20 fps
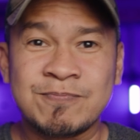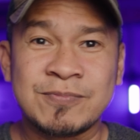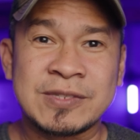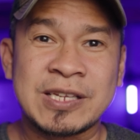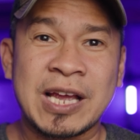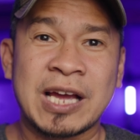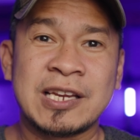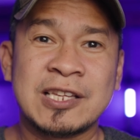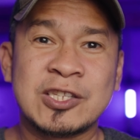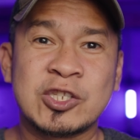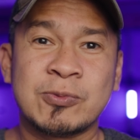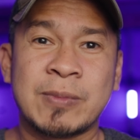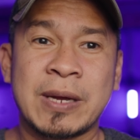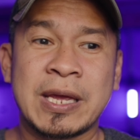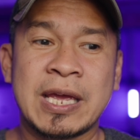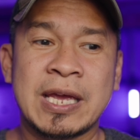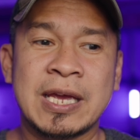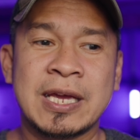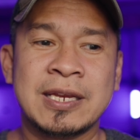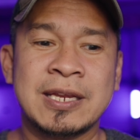got into my
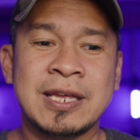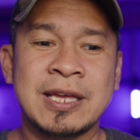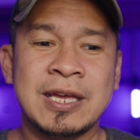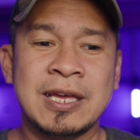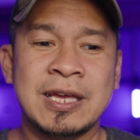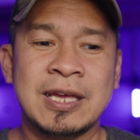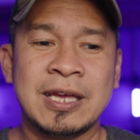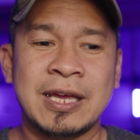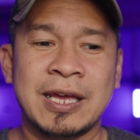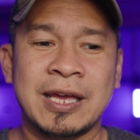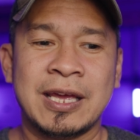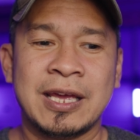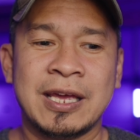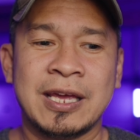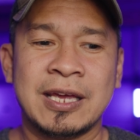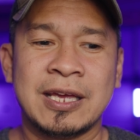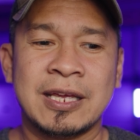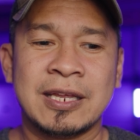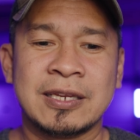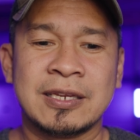head.
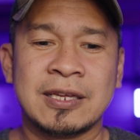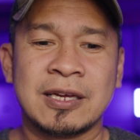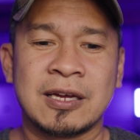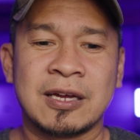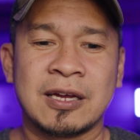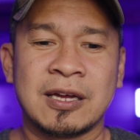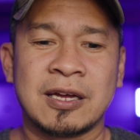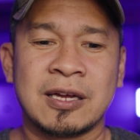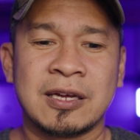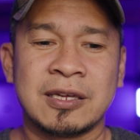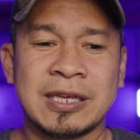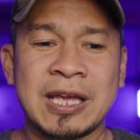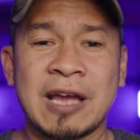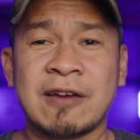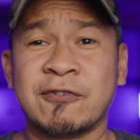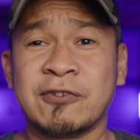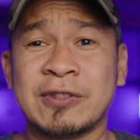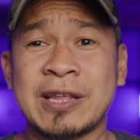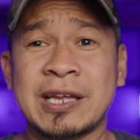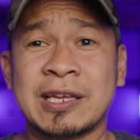And yeah,
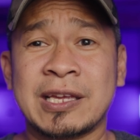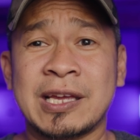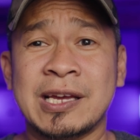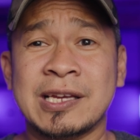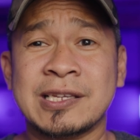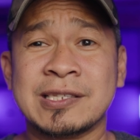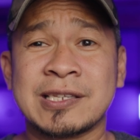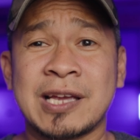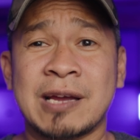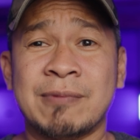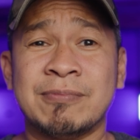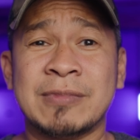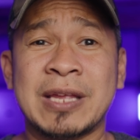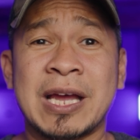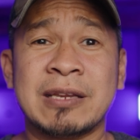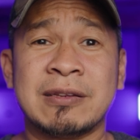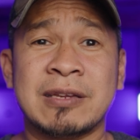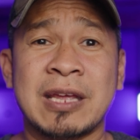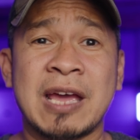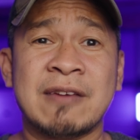for that case, I'm
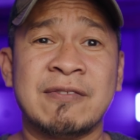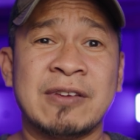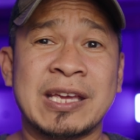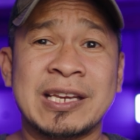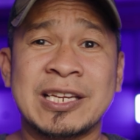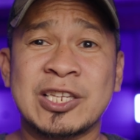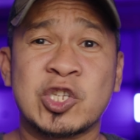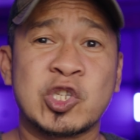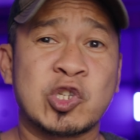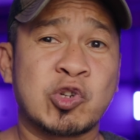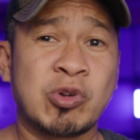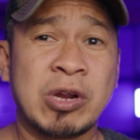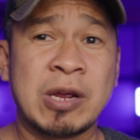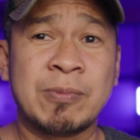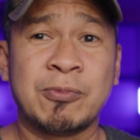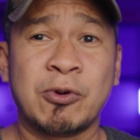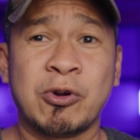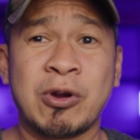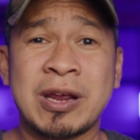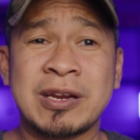not having any
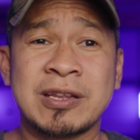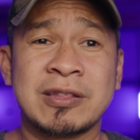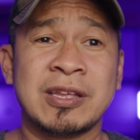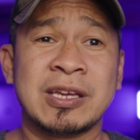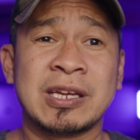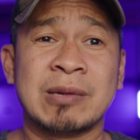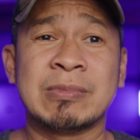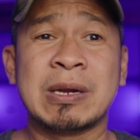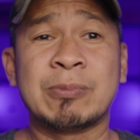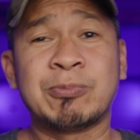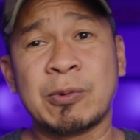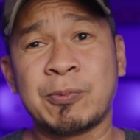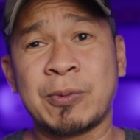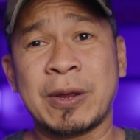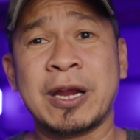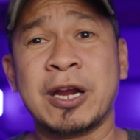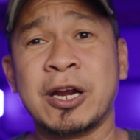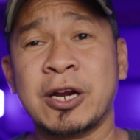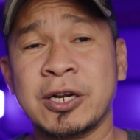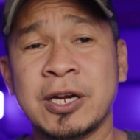script or anything. I'm not
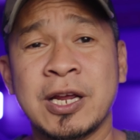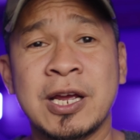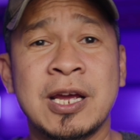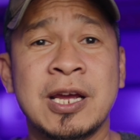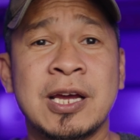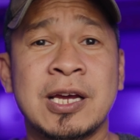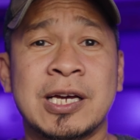prepared.